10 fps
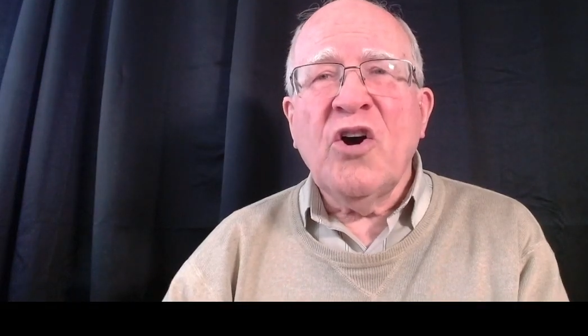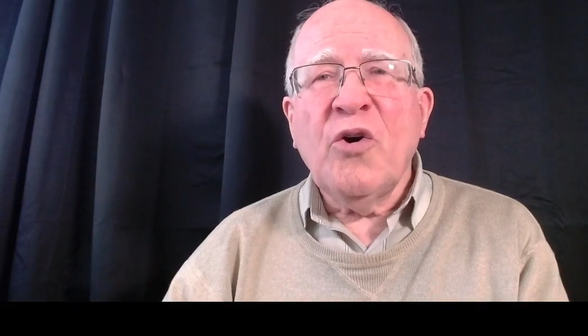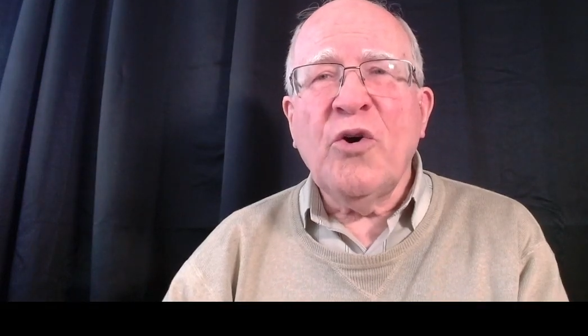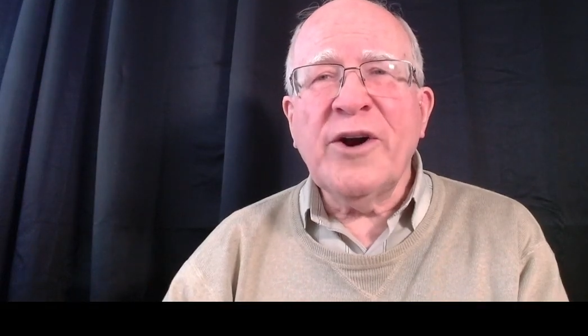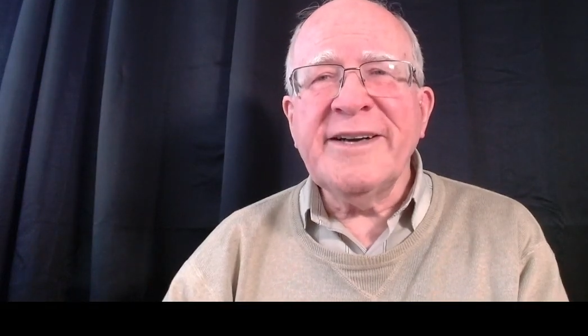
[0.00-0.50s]

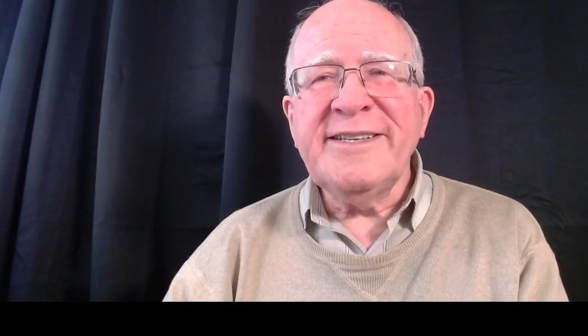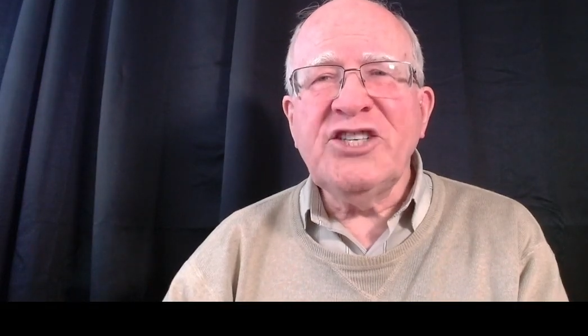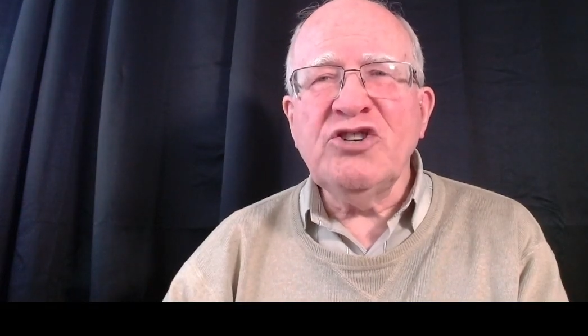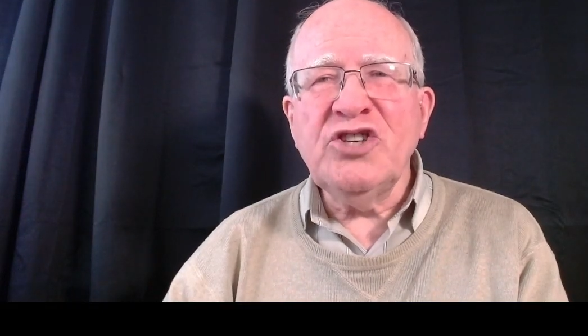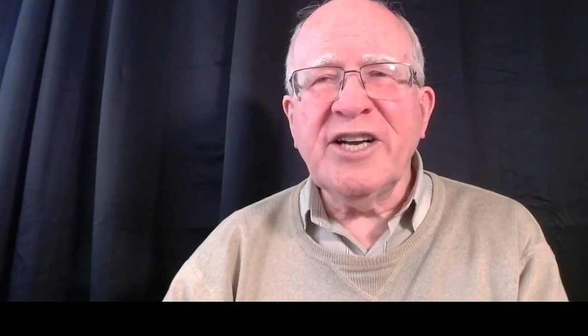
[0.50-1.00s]
Or
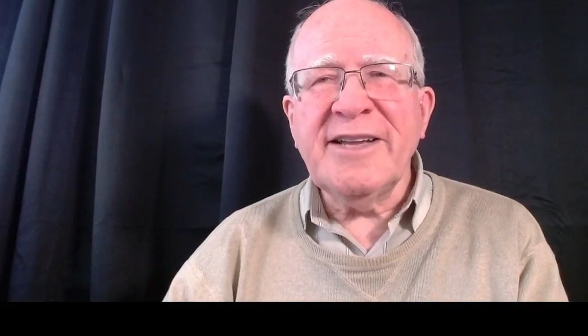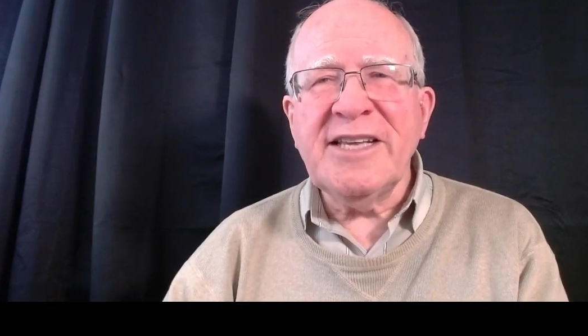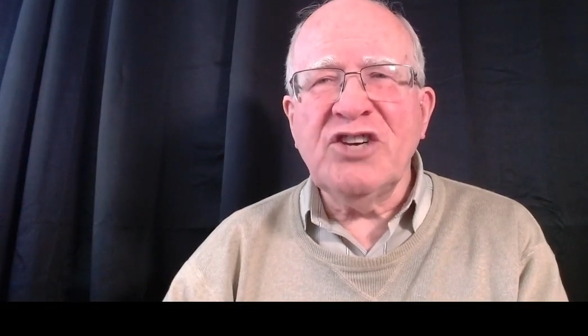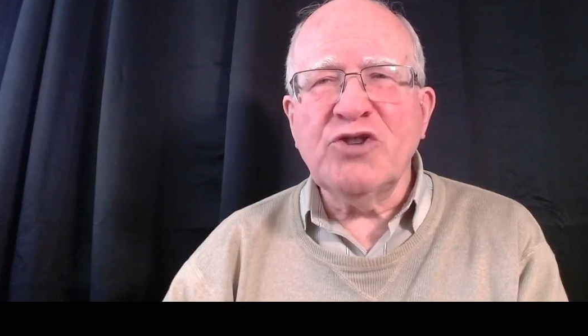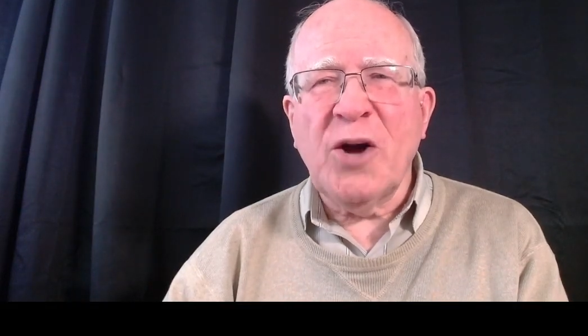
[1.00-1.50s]
did you look at
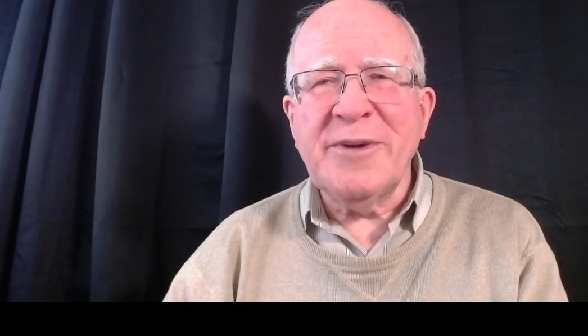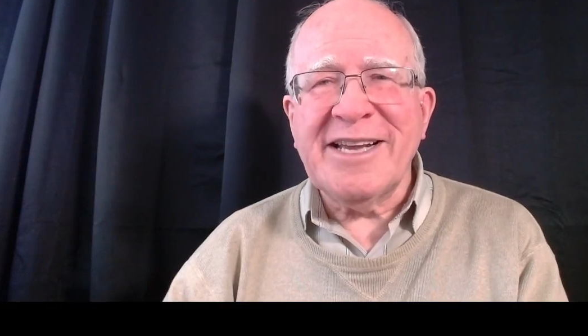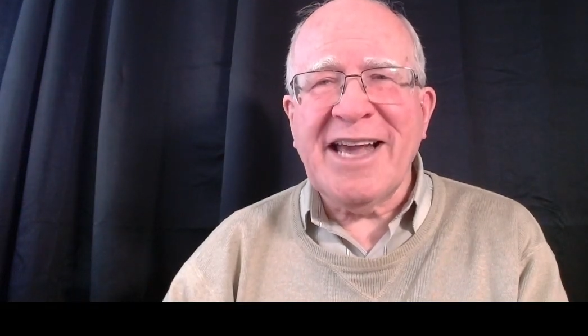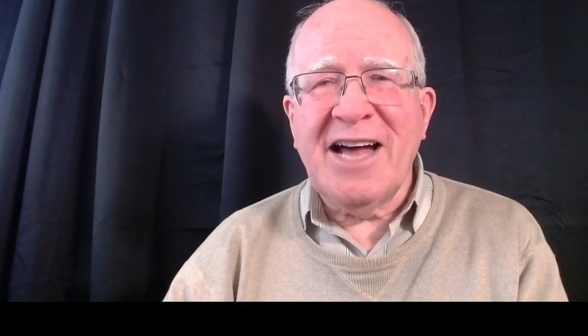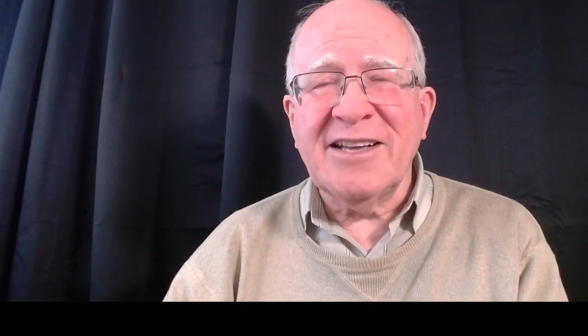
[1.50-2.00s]
the Andromeda
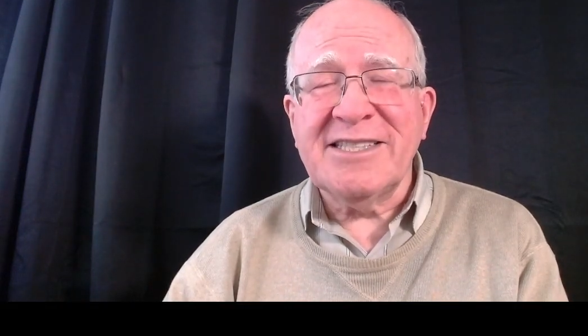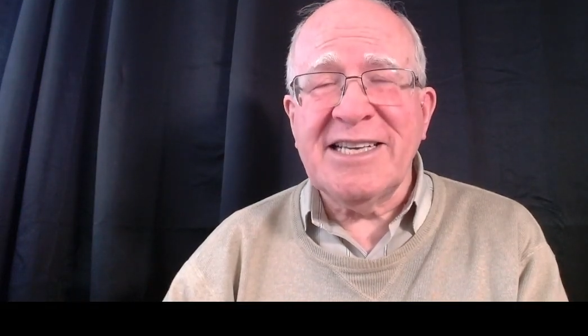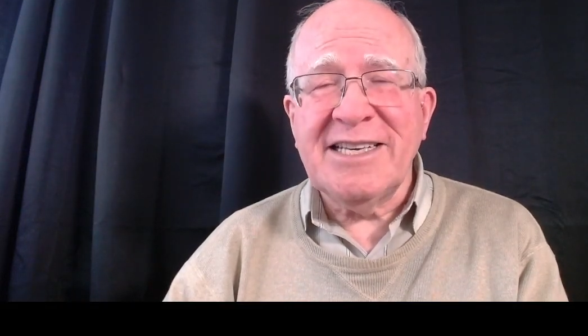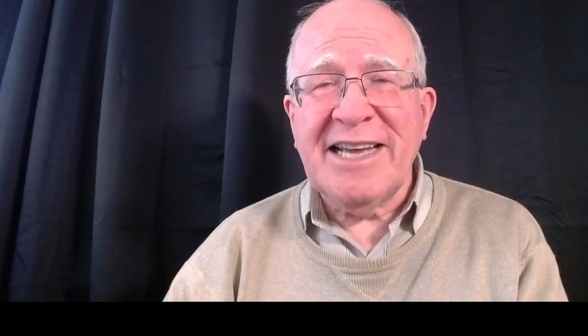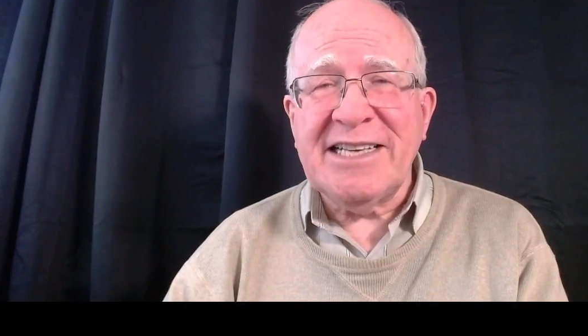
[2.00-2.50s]

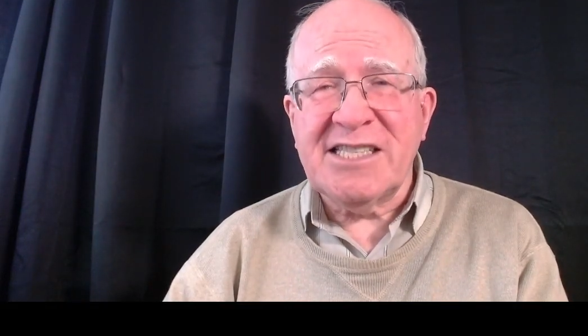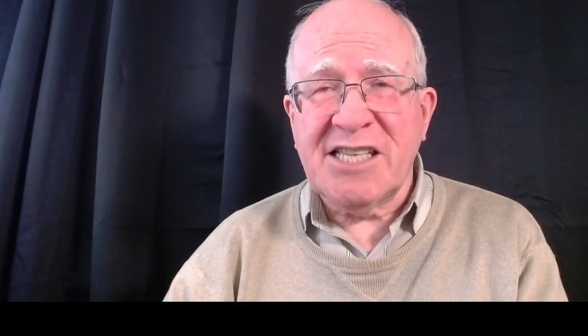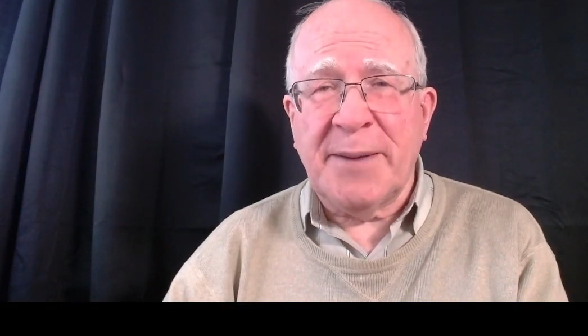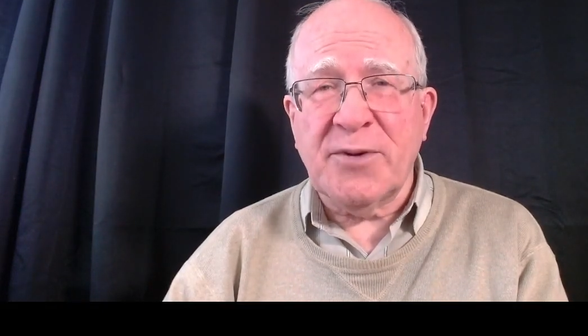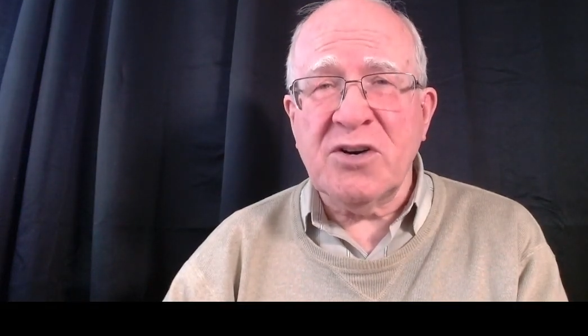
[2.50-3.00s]
Galaxy in late
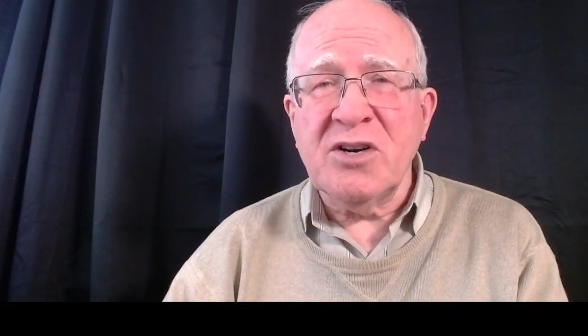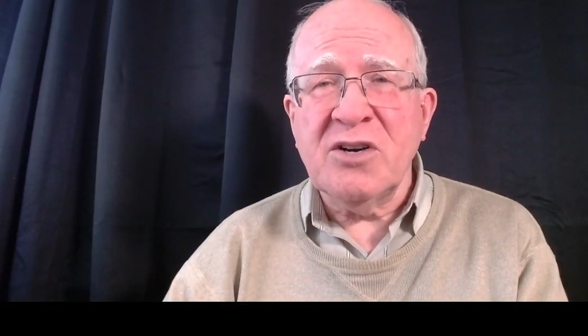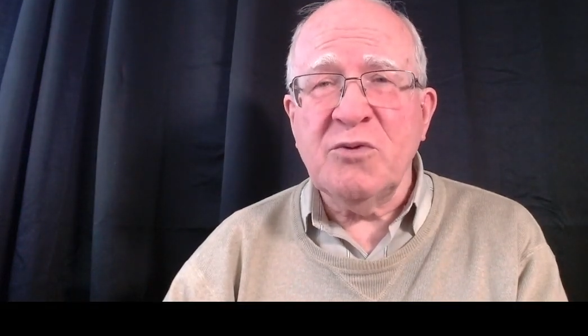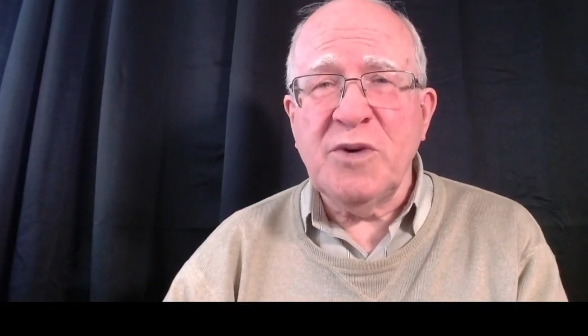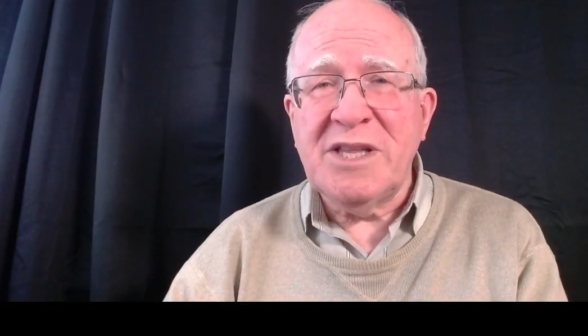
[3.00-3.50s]
summer,
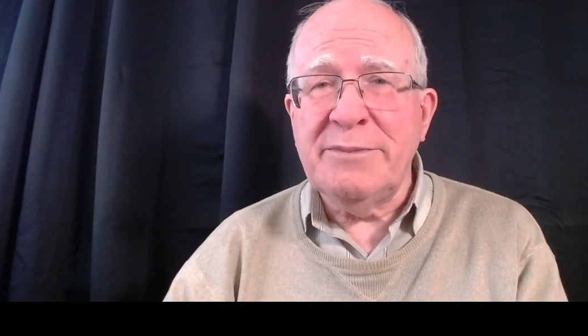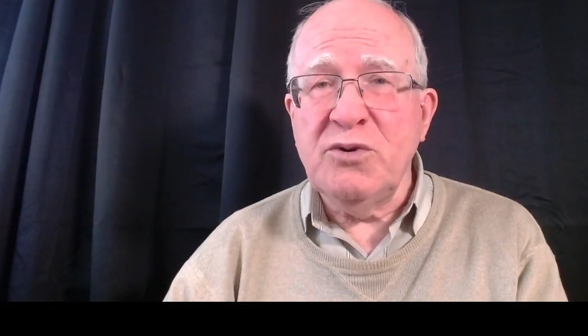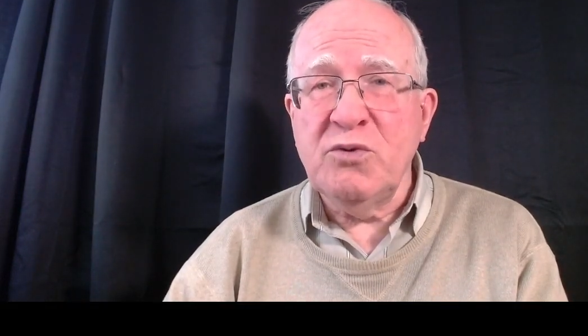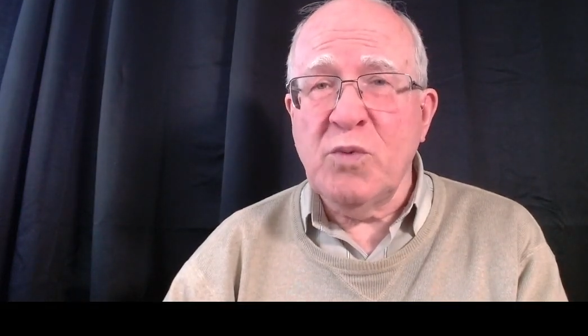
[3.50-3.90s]
when the moon